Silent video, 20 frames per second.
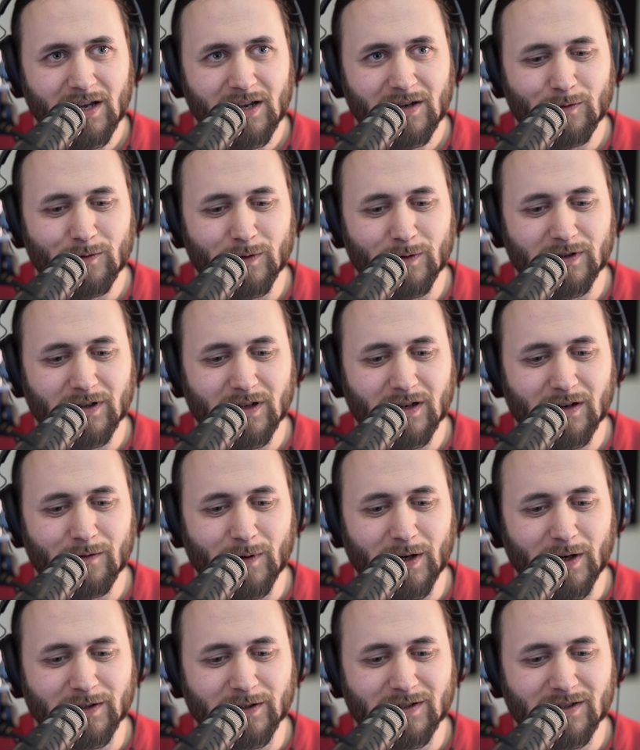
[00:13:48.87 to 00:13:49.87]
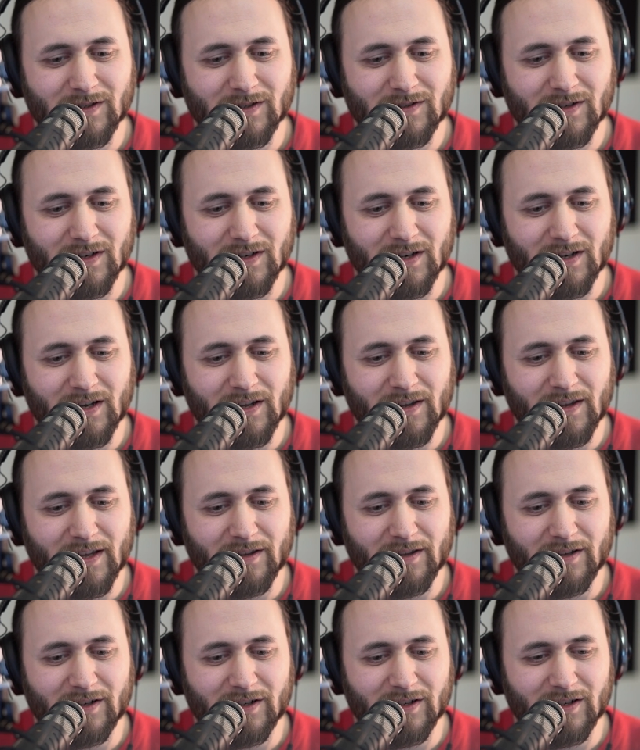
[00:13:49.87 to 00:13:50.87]
wanted
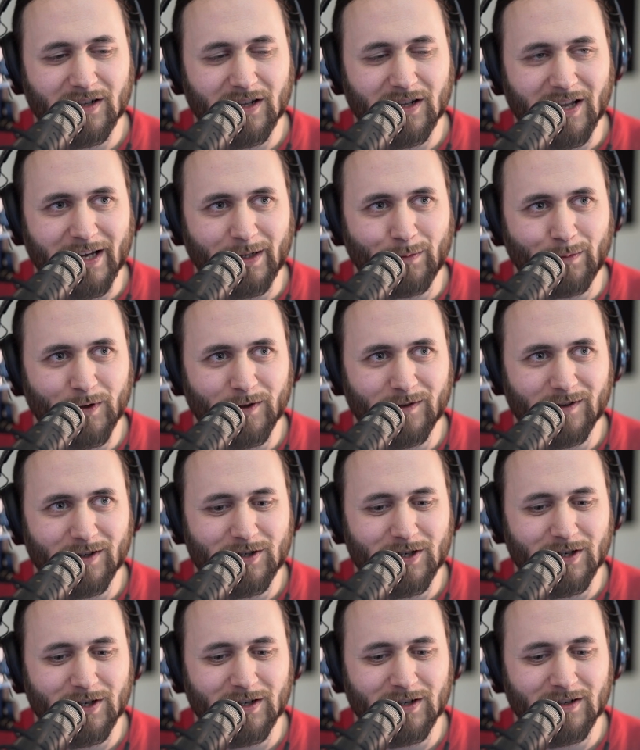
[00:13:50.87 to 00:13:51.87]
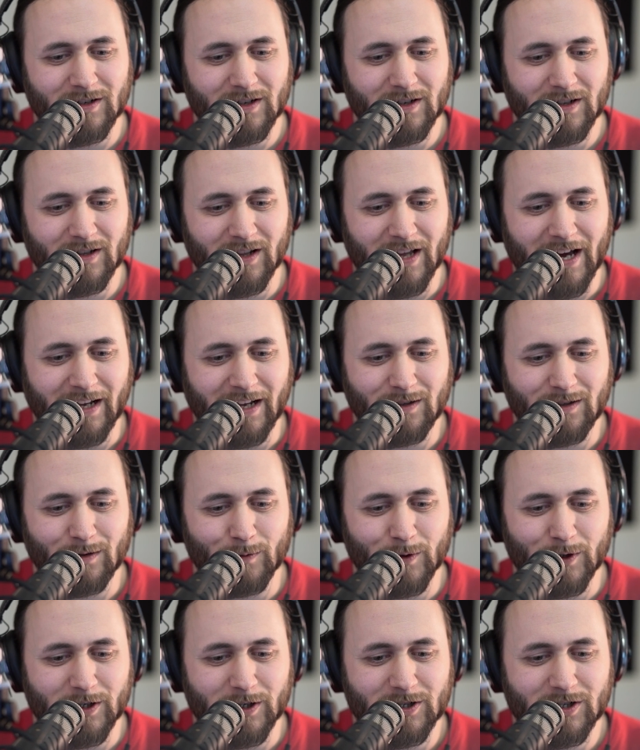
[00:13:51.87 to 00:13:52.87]
another light position, lights
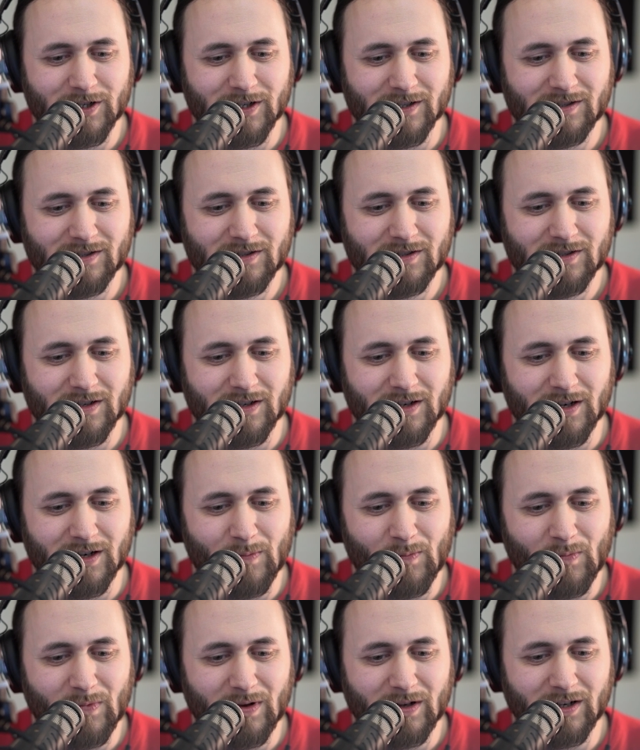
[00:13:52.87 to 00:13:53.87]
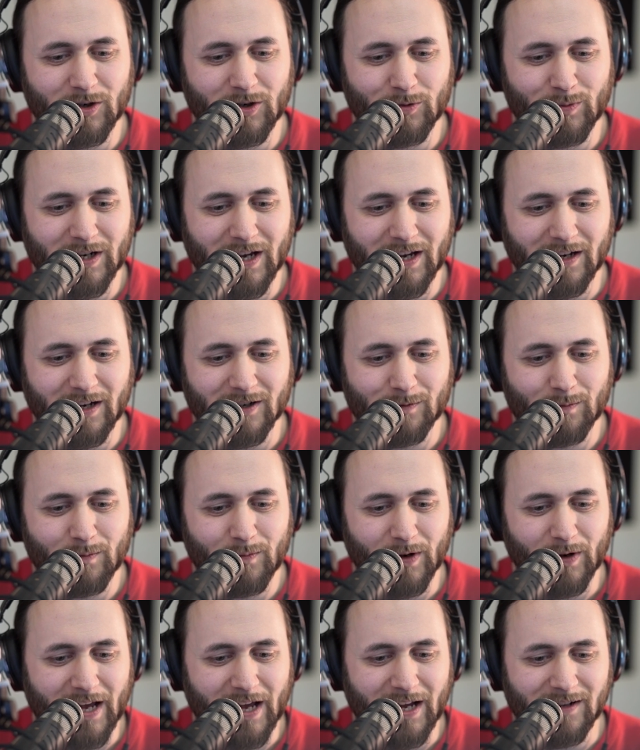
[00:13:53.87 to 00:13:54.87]
were just illuminated
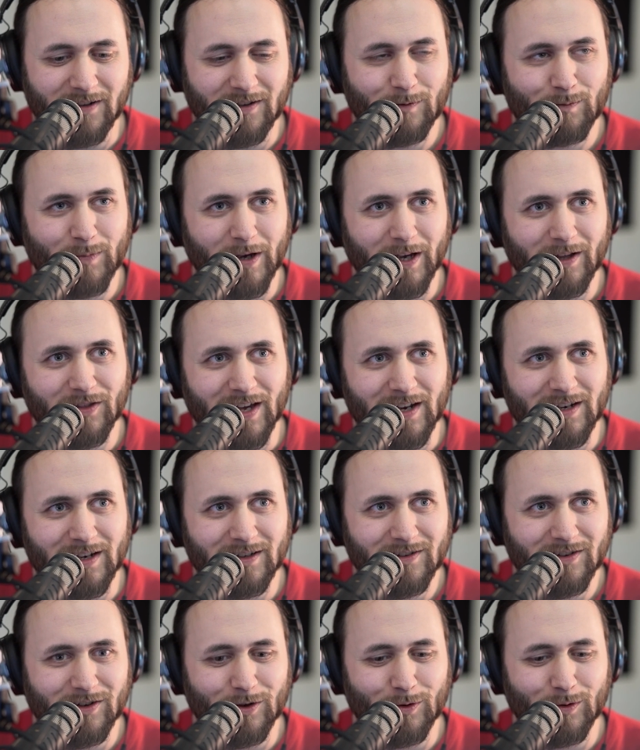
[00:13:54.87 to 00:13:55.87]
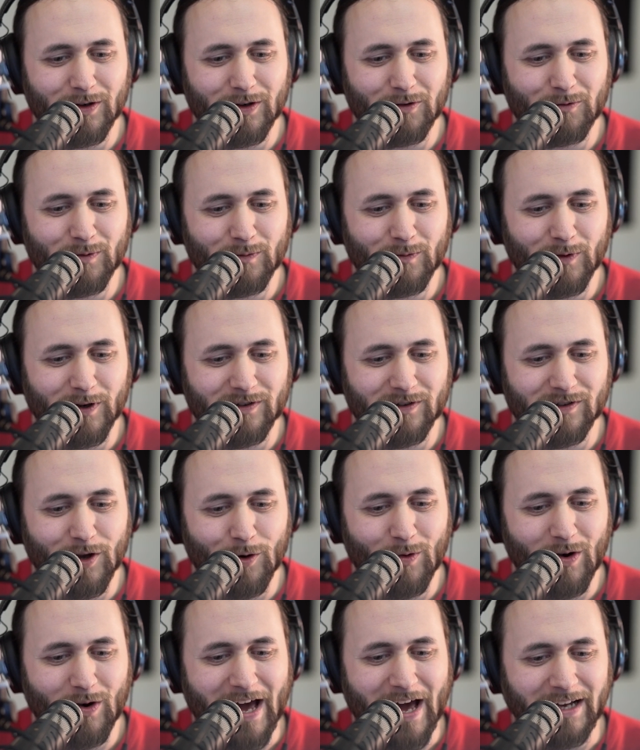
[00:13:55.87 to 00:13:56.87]
planes back then. So there was
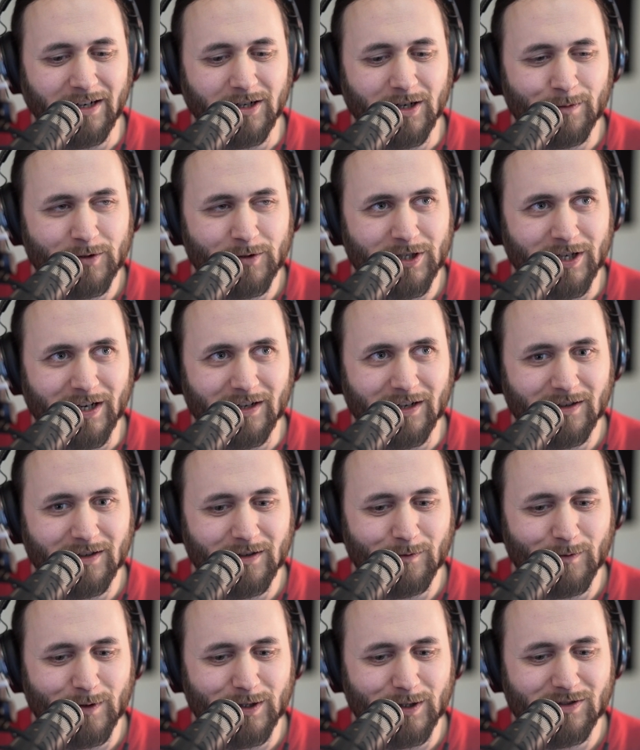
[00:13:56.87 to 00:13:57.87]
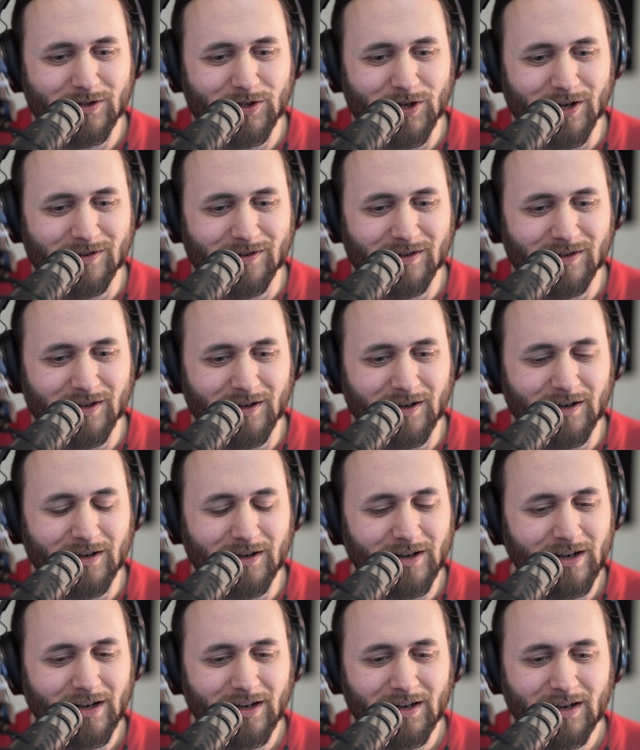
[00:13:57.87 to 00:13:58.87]
no light object. It was just a
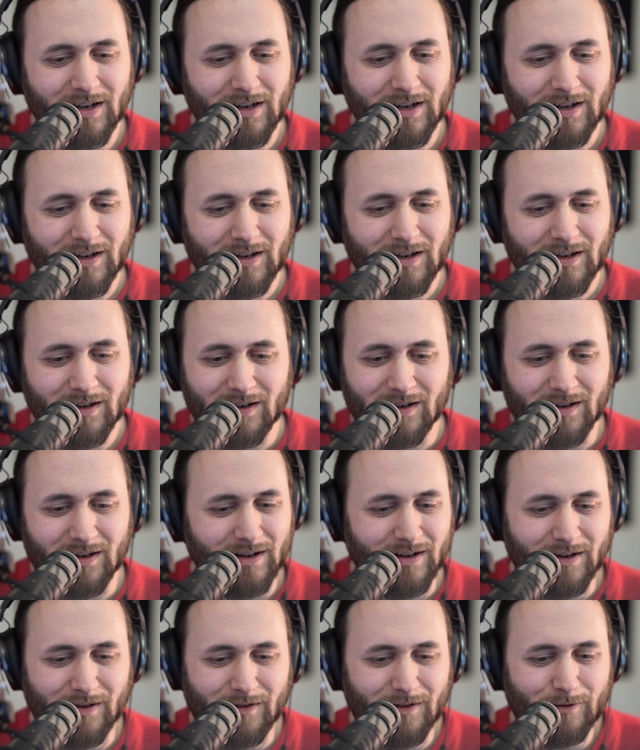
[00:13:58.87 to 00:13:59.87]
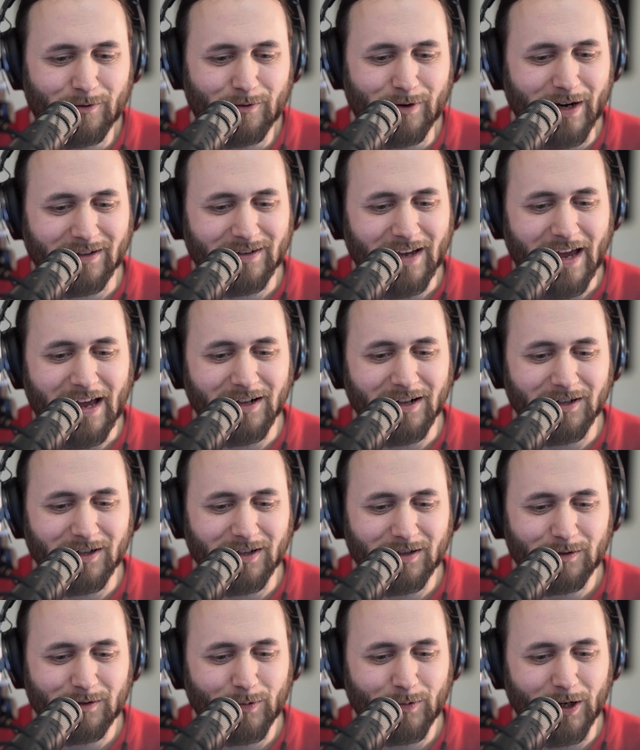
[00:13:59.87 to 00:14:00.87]

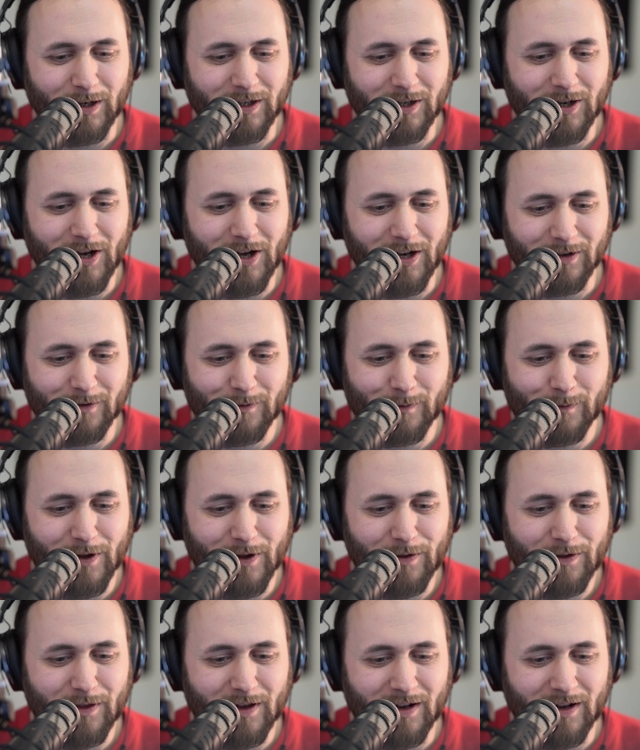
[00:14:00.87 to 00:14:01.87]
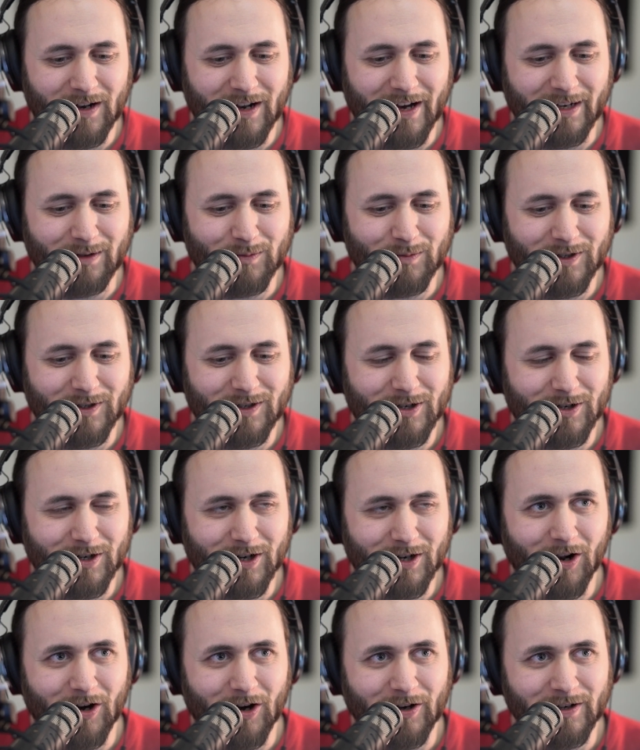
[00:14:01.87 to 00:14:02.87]
rectangle polygon with a light
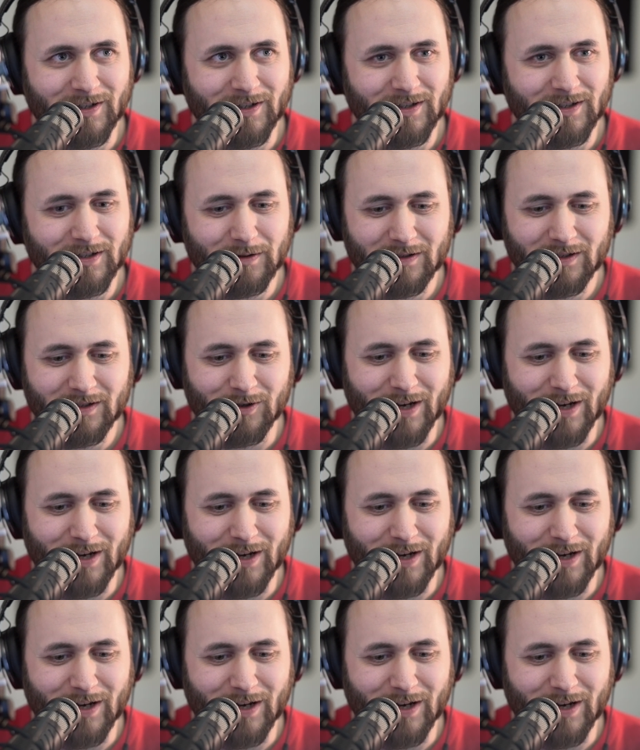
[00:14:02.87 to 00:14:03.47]
material on it. You